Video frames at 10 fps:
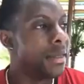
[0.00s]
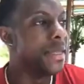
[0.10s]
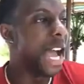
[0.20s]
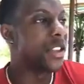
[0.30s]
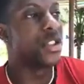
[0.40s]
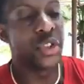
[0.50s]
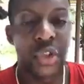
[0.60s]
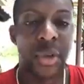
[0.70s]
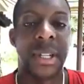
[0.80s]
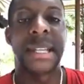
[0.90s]
that you
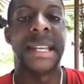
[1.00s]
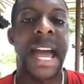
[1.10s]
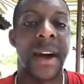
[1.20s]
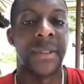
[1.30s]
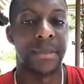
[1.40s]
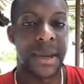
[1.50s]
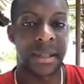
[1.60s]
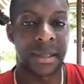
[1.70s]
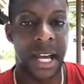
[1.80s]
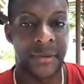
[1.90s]
truly can have the
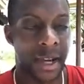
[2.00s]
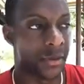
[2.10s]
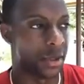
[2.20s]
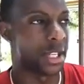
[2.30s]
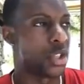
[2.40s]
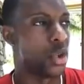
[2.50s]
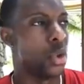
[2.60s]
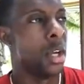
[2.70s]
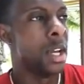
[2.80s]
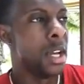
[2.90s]
best life ever, that
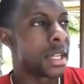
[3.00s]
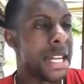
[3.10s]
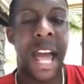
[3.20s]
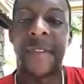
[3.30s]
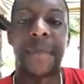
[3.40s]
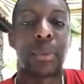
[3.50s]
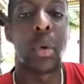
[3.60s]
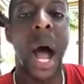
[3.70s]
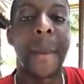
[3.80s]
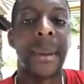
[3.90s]
you can have a
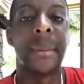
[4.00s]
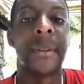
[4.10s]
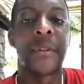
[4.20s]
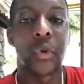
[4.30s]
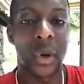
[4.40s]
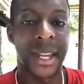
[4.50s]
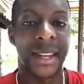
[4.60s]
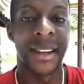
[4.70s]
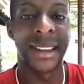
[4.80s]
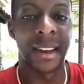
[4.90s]

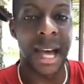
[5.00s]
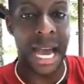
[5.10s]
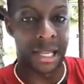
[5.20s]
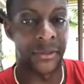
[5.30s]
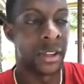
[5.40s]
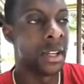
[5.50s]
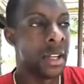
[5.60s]
problem-free life,